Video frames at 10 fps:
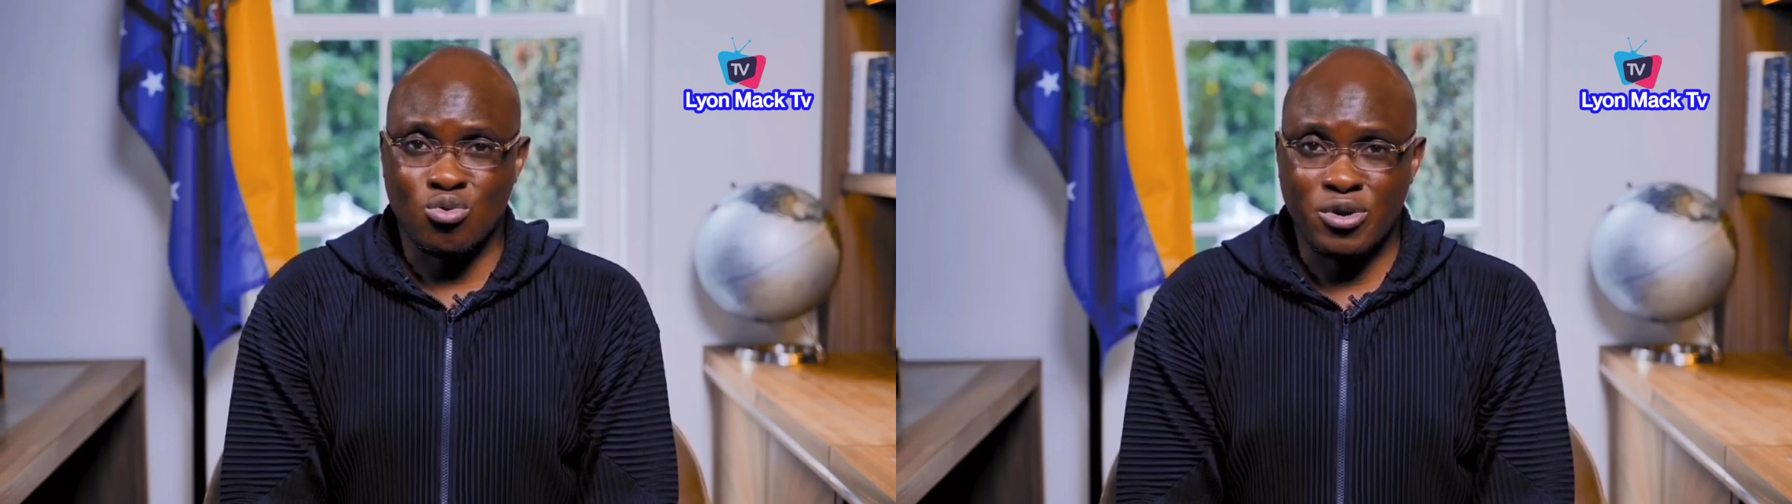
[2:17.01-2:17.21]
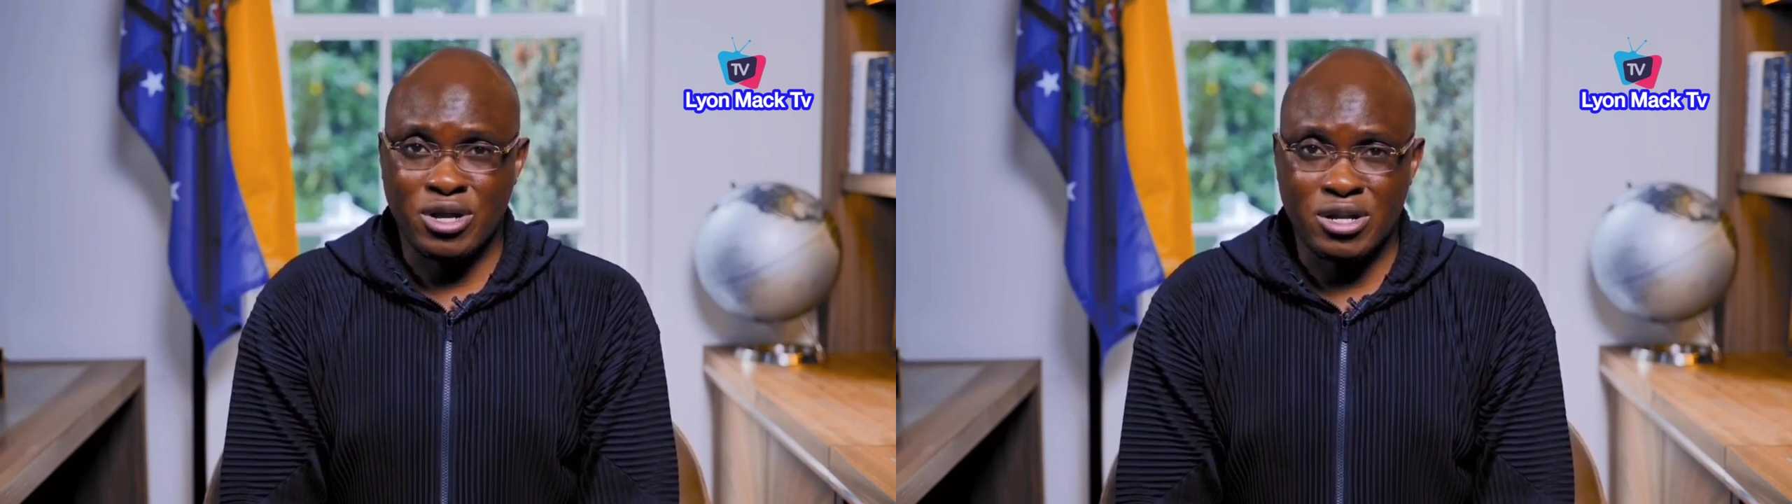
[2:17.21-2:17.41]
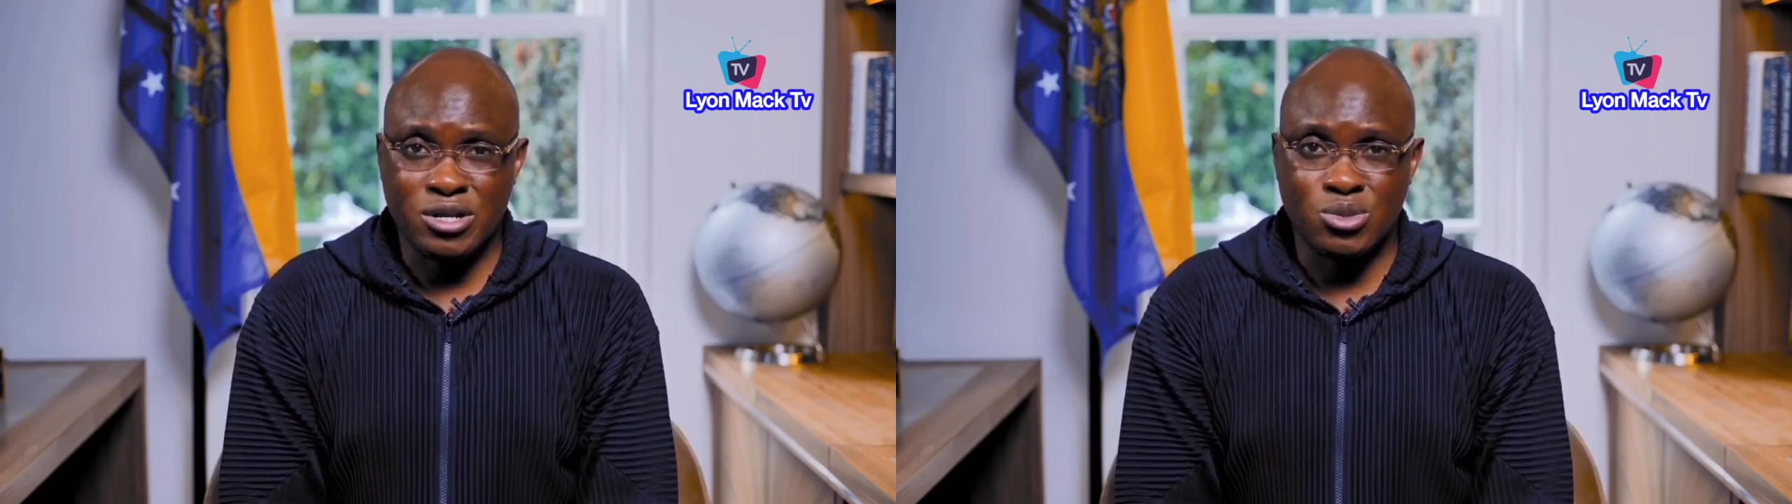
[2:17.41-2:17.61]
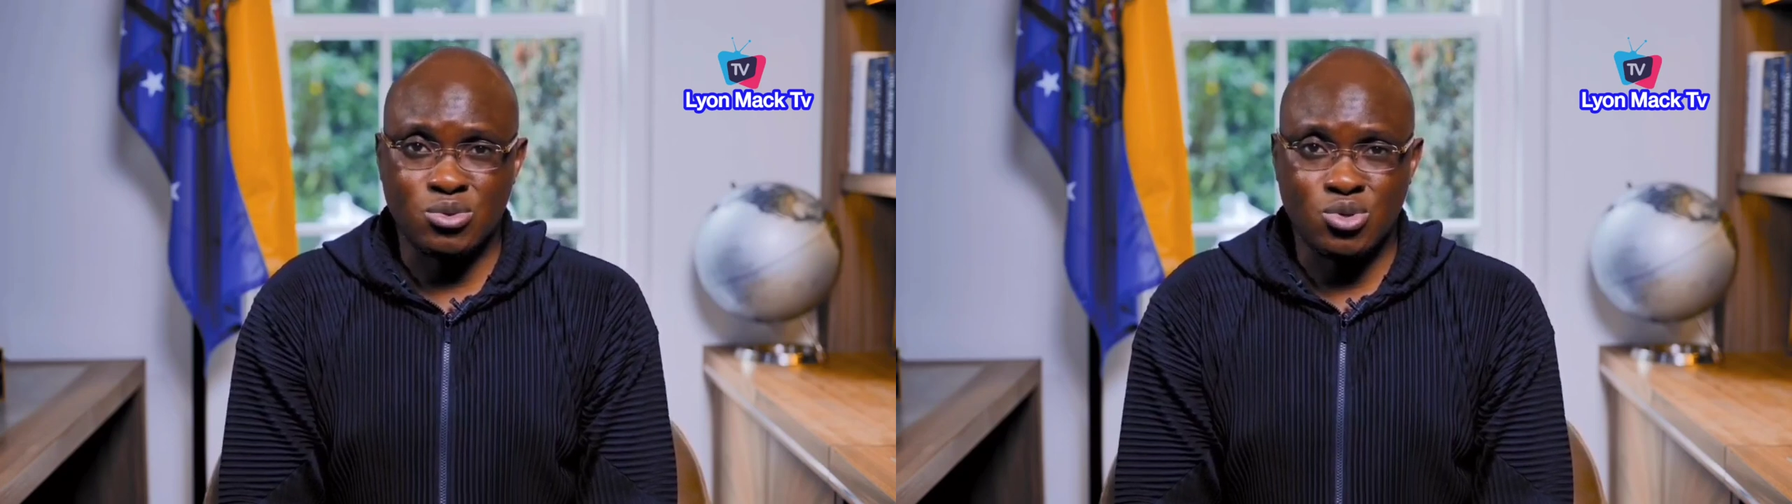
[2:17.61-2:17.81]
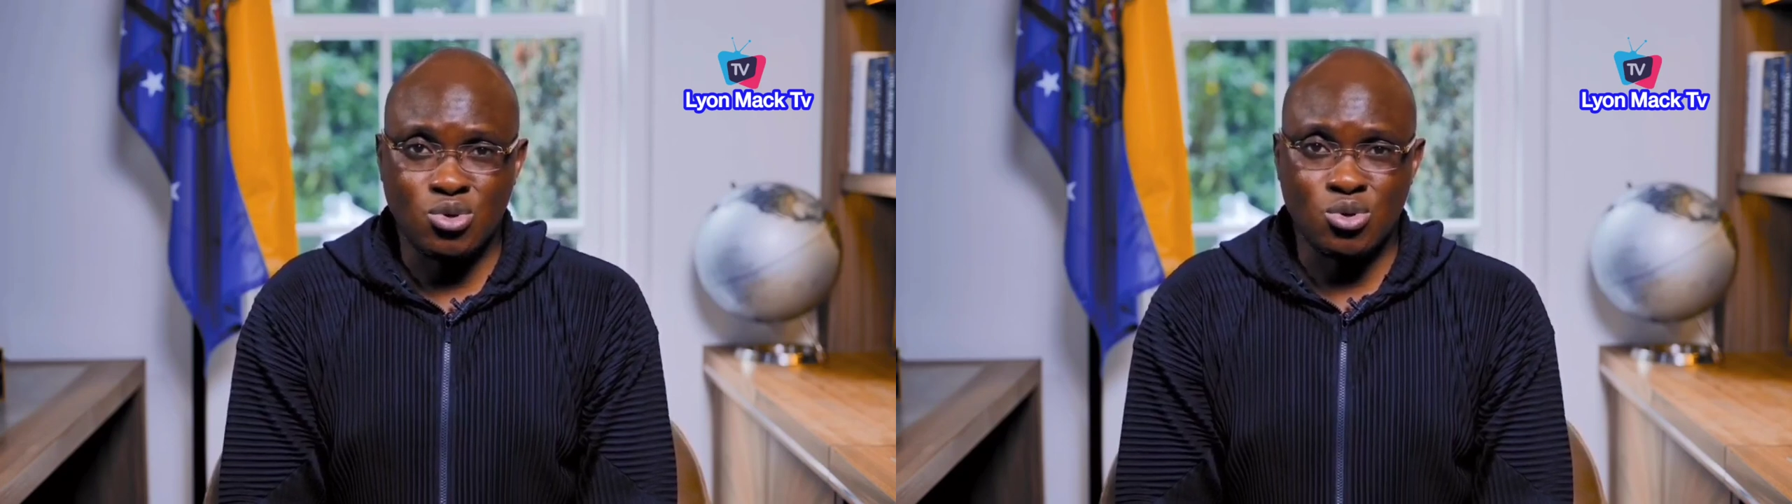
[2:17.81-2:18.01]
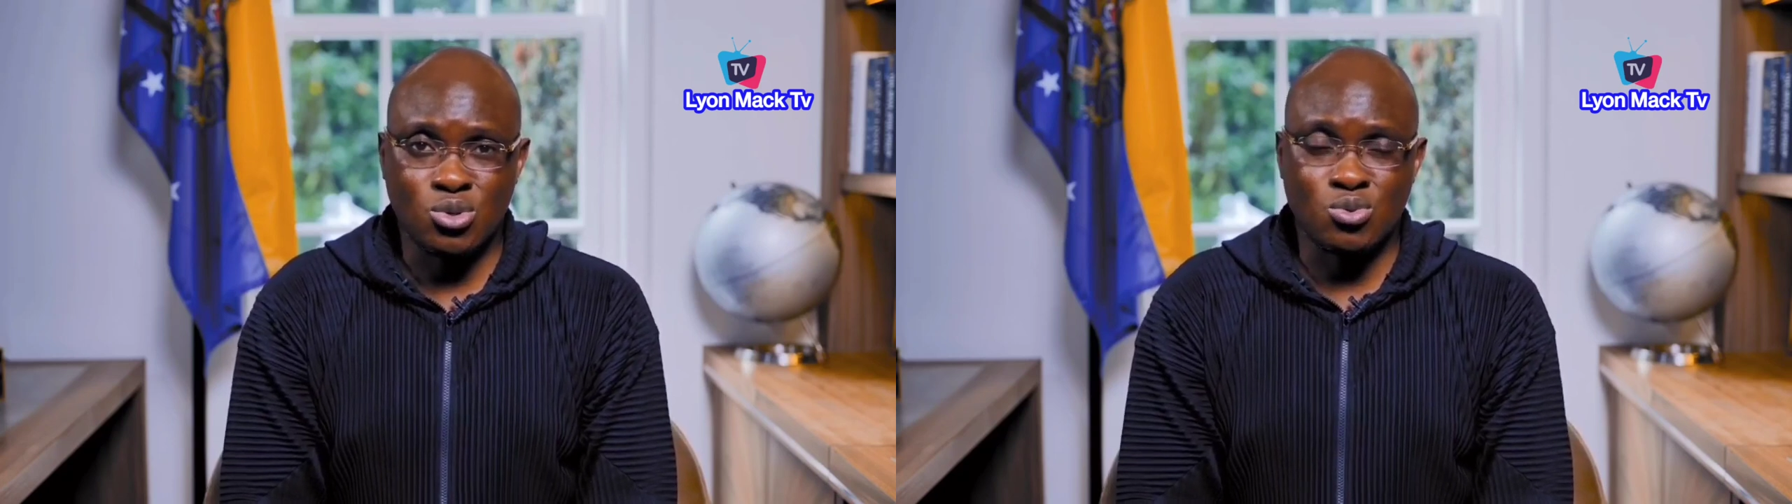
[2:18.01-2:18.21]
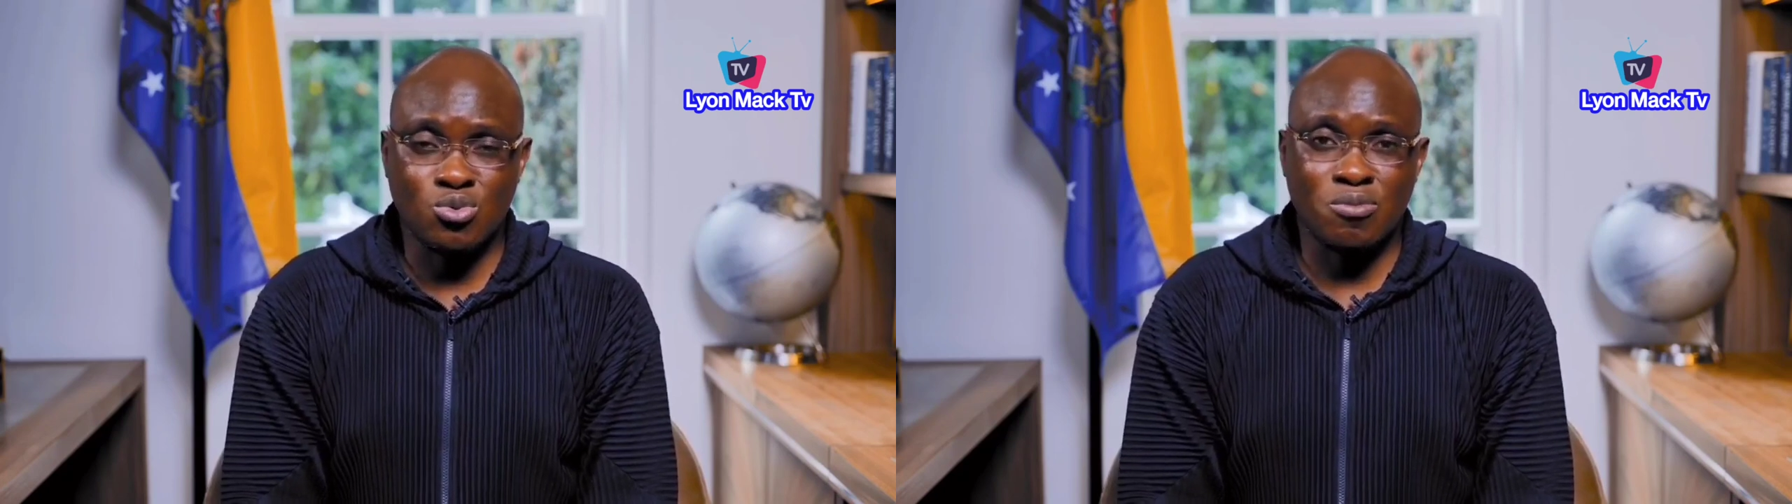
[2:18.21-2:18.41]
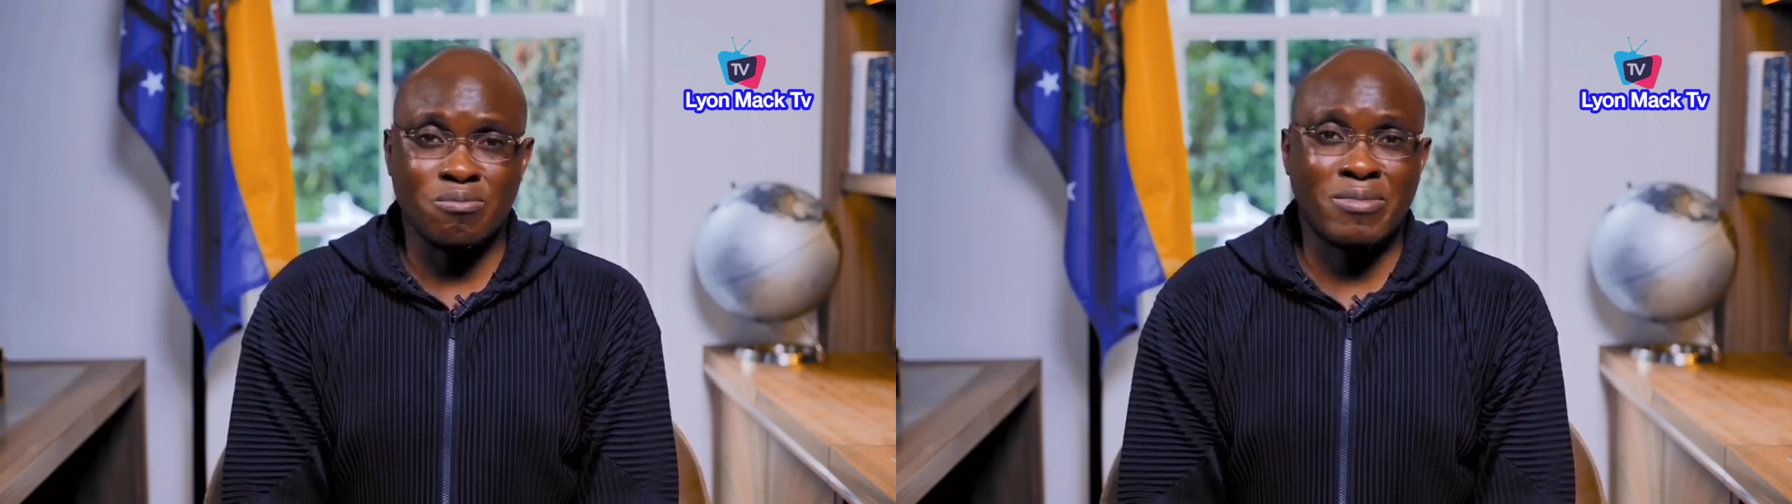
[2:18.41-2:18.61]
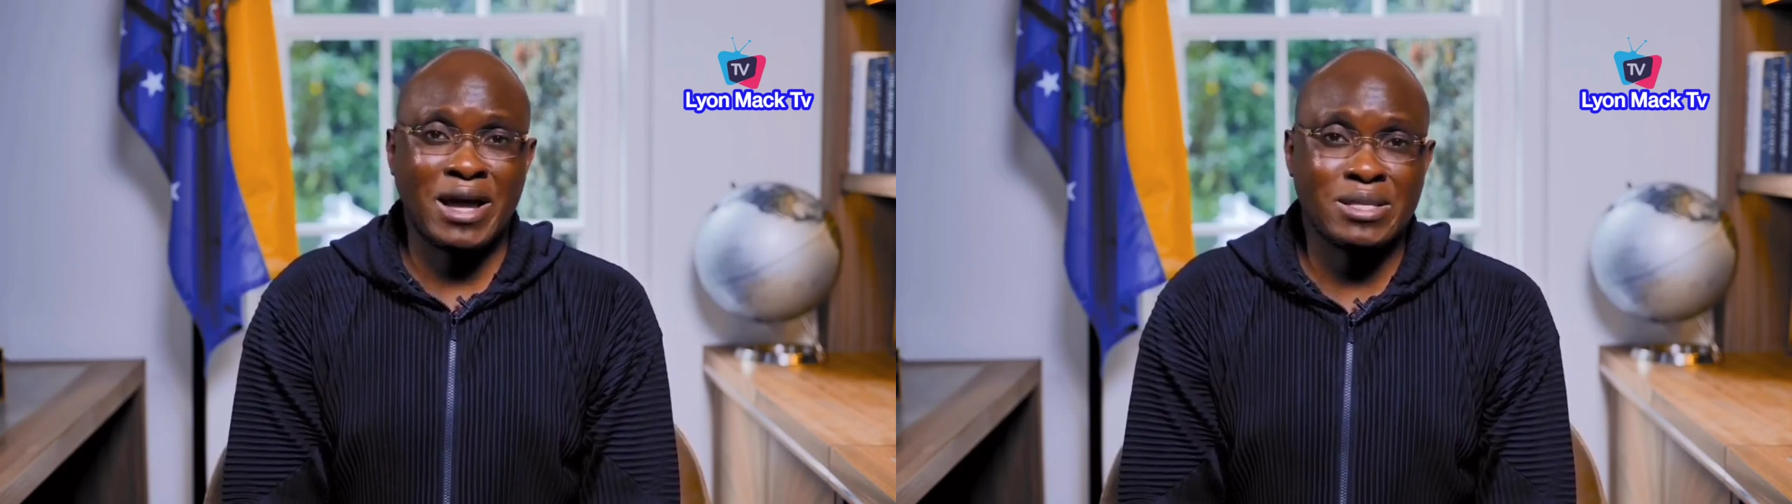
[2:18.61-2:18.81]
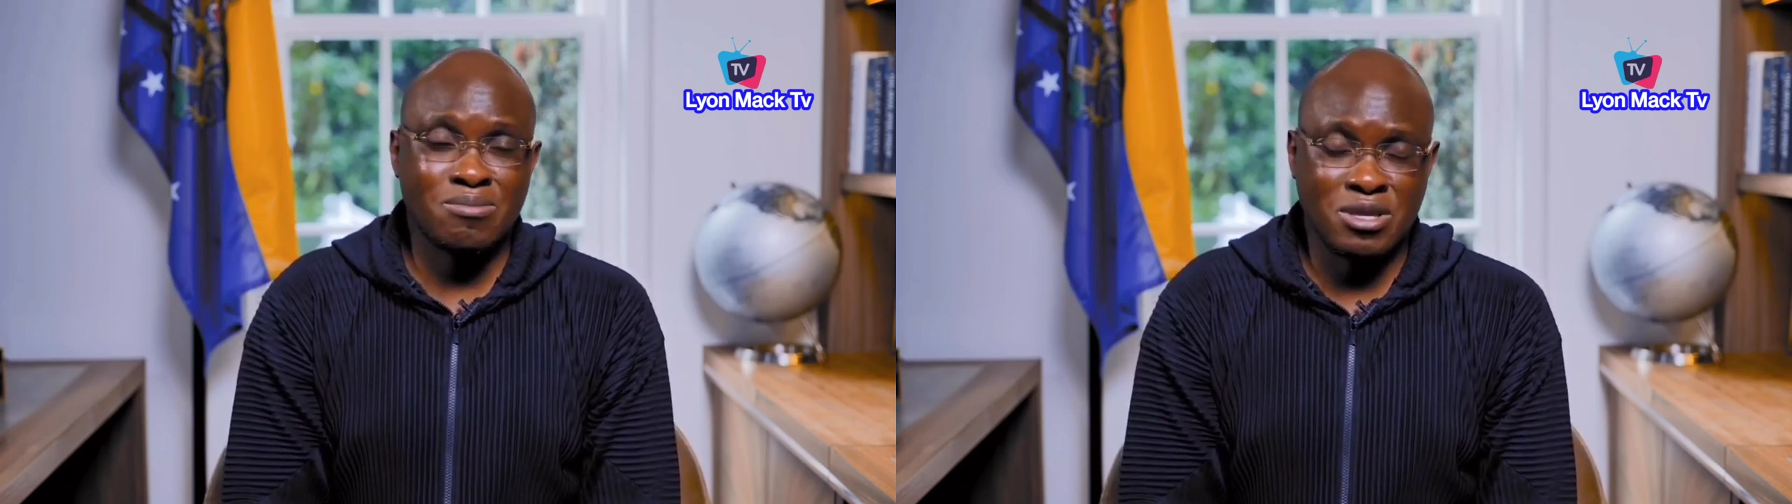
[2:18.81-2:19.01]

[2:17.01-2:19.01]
quickly to those who might